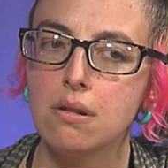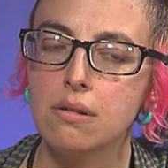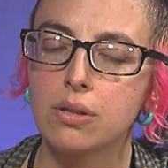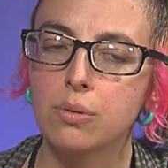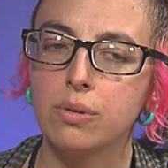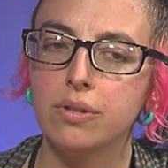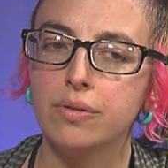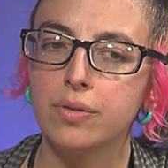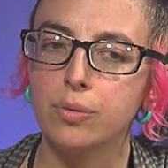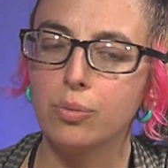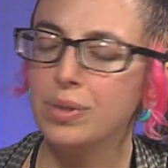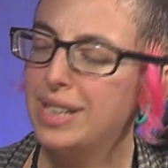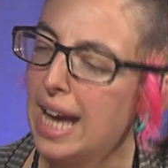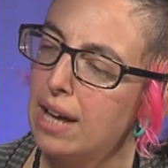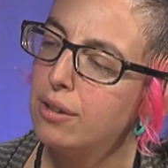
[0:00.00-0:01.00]
sort of
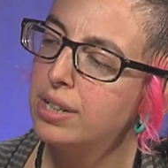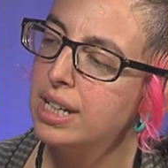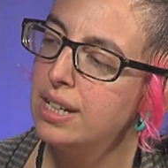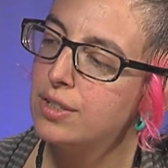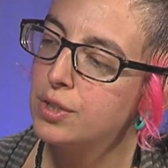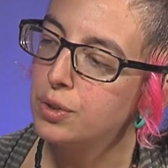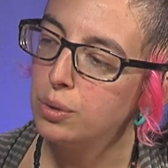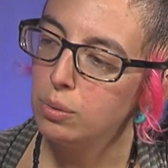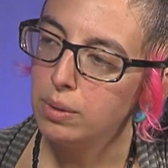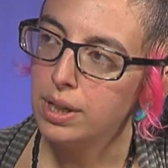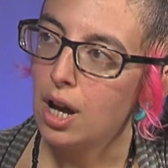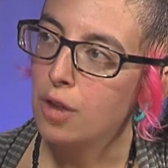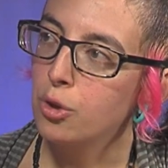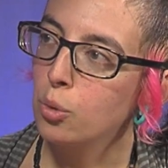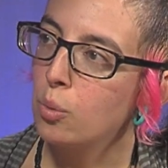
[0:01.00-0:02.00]
reality to an
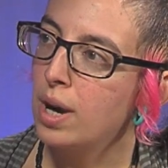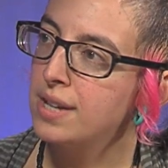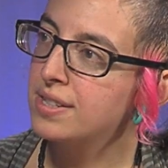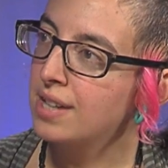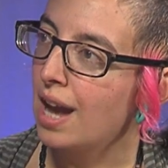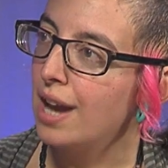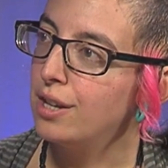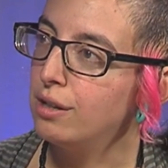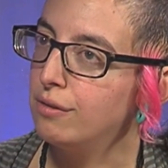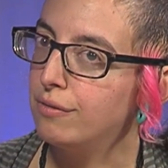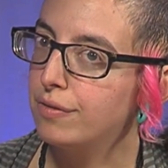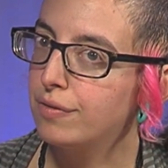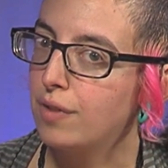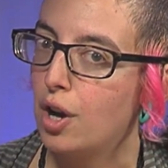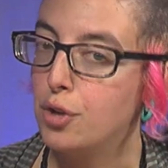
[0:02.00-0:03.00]
otherwise kind
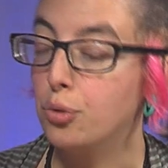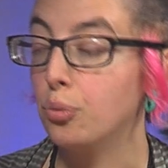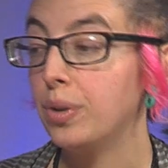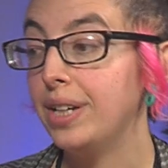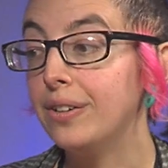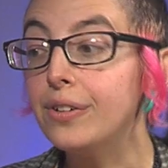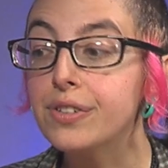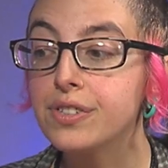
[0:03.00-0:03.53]
of unreal